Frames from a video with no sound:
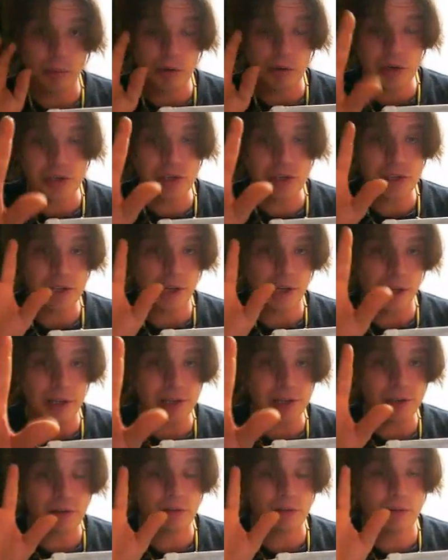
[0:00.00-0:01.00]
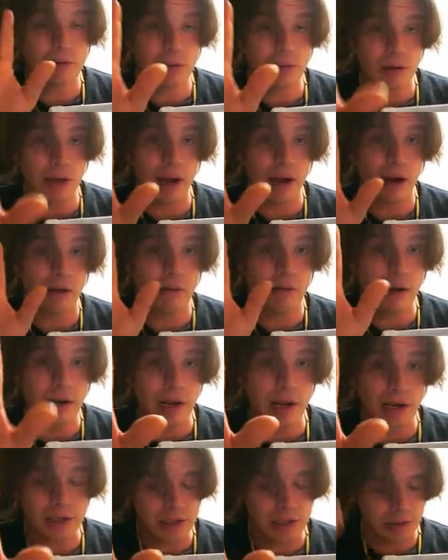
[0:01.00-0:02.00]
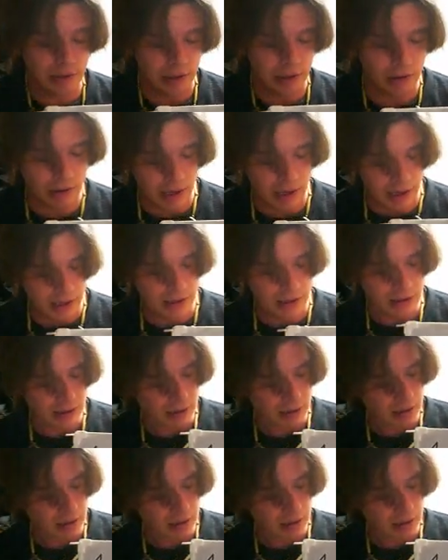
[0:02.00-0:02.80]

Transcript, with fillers: pushes against the air right next to it, okay?